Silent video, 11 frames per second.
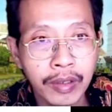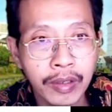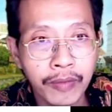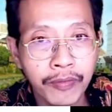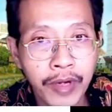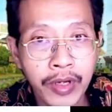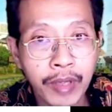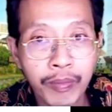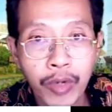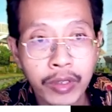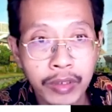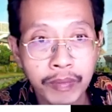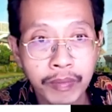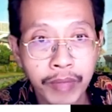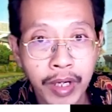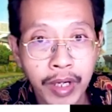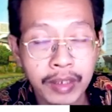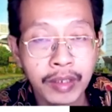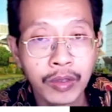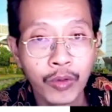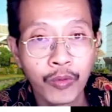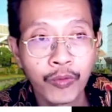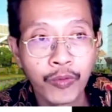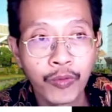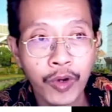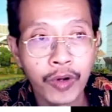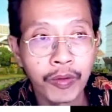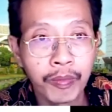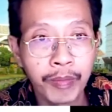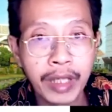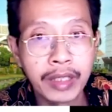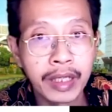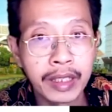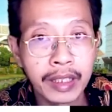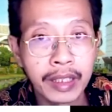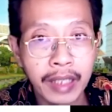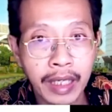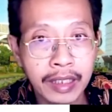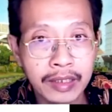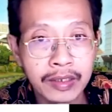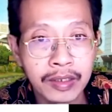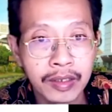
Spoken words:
a very important part for building the case